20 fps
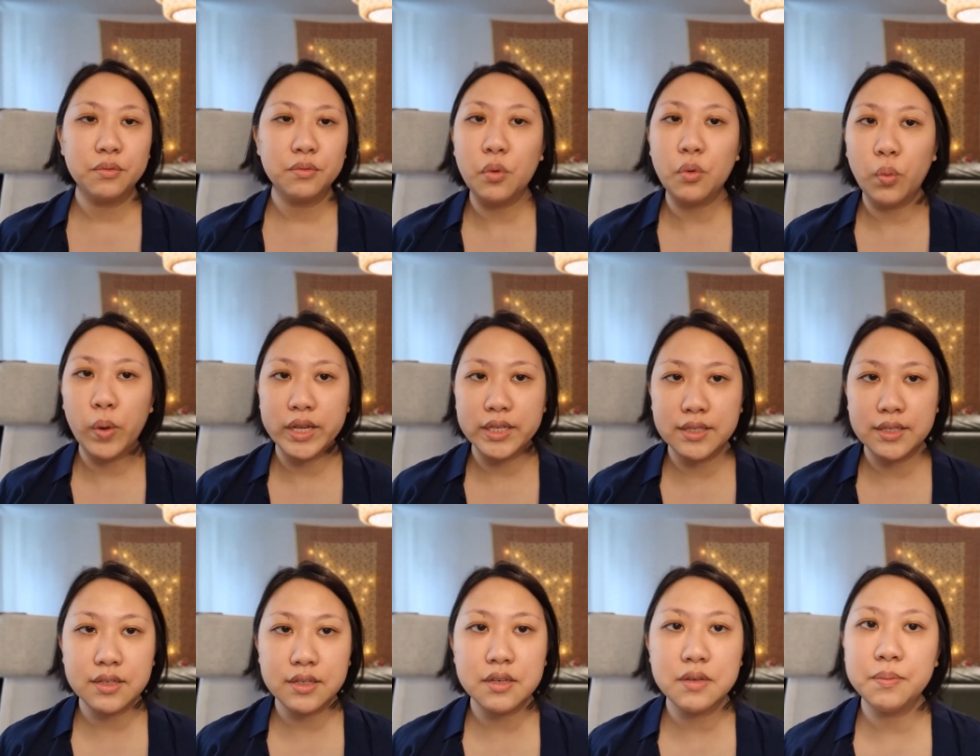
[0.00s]

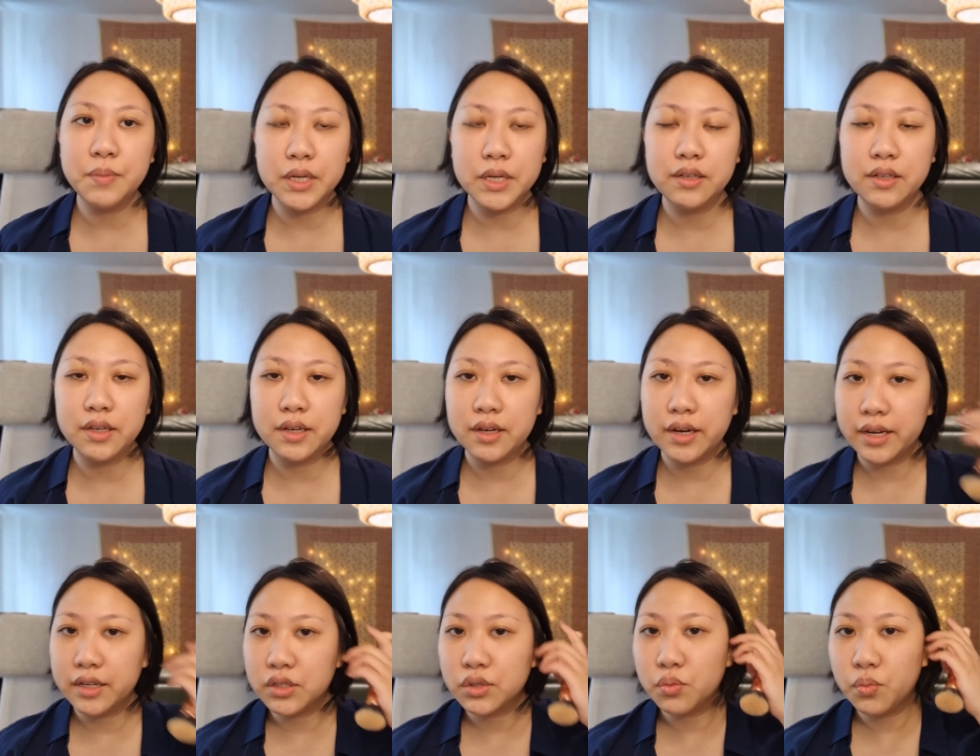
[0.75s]
Western media,
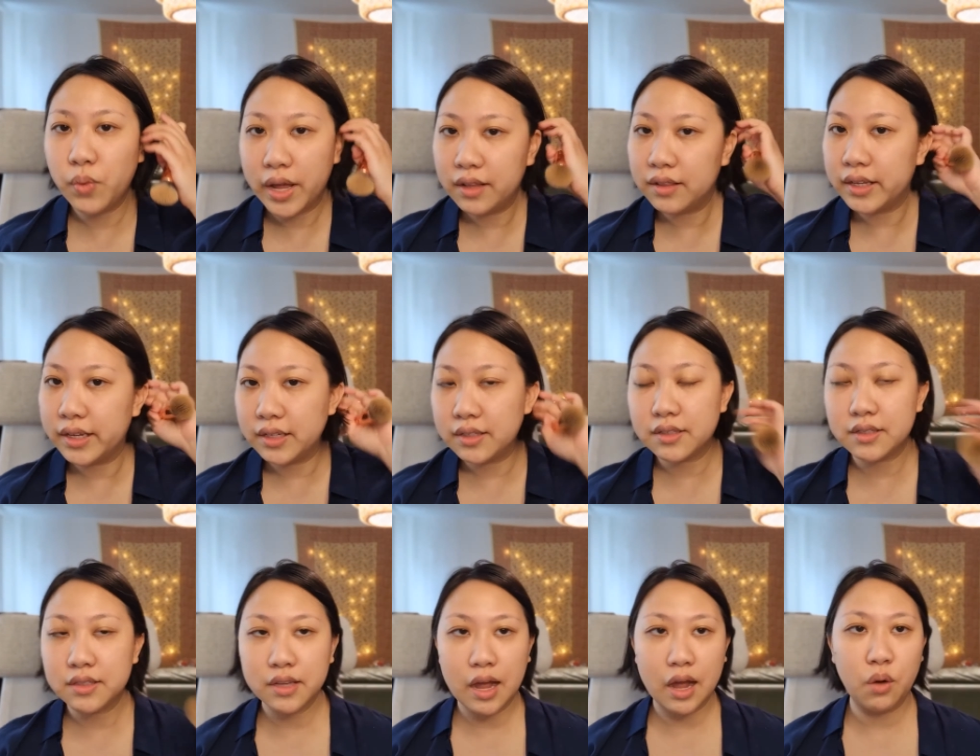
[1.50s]
as well
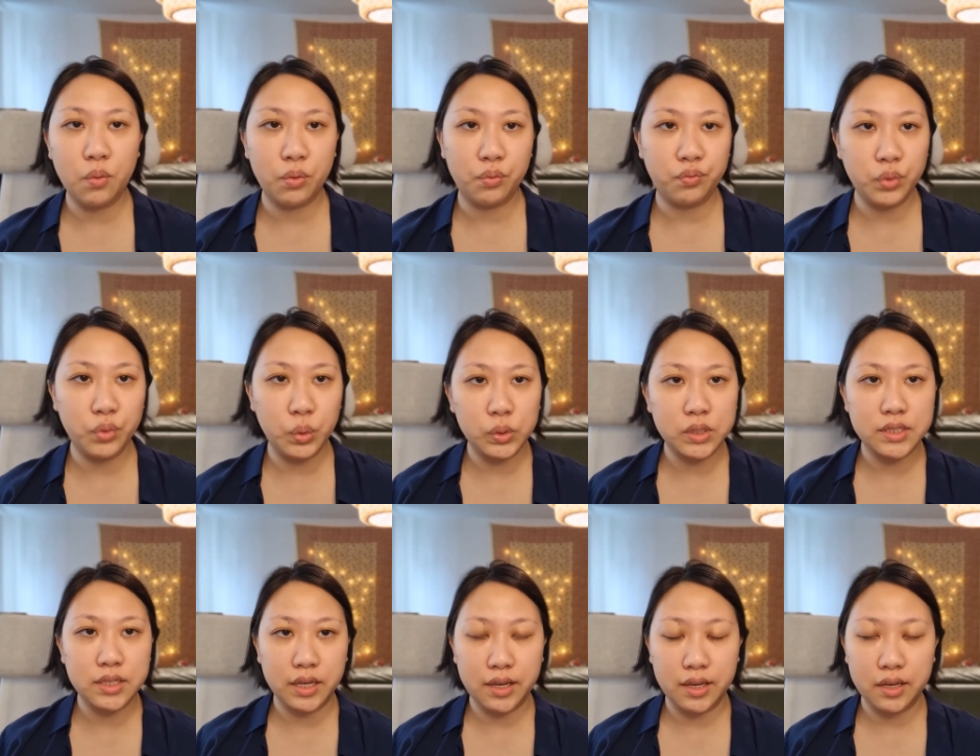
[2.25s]
as our
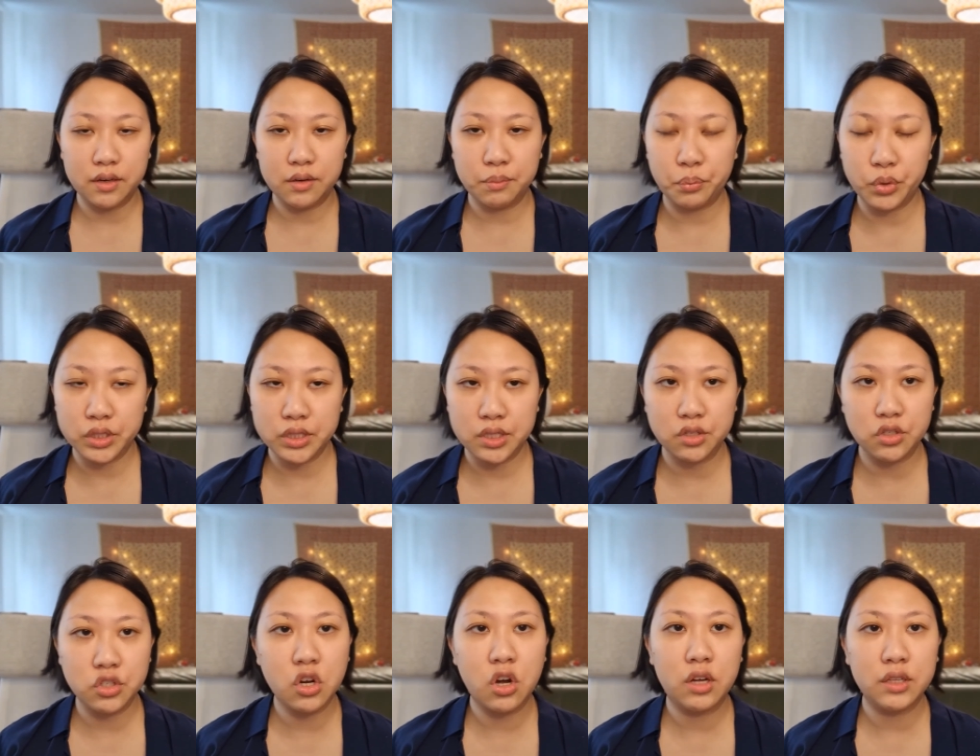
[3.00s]
roots in
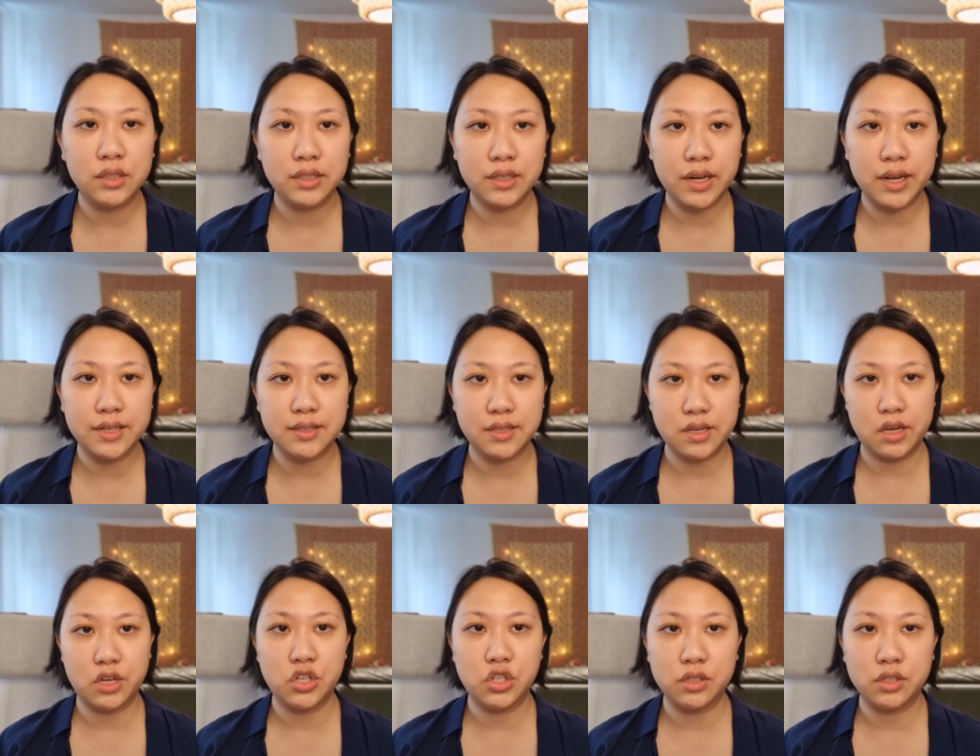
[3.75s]
British
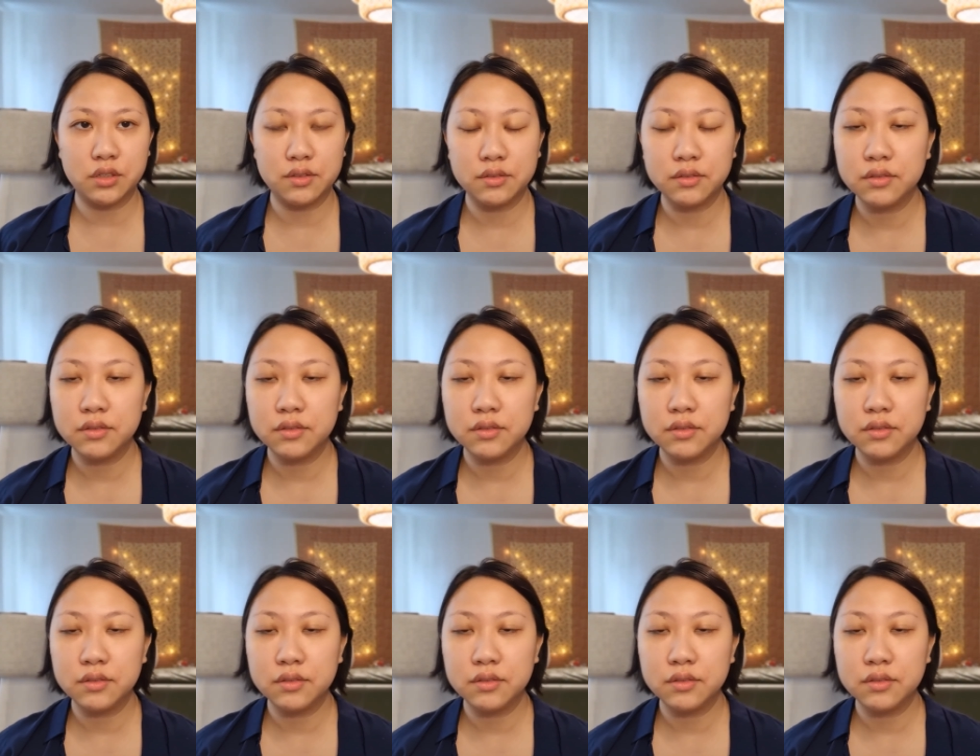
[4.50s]
colonization.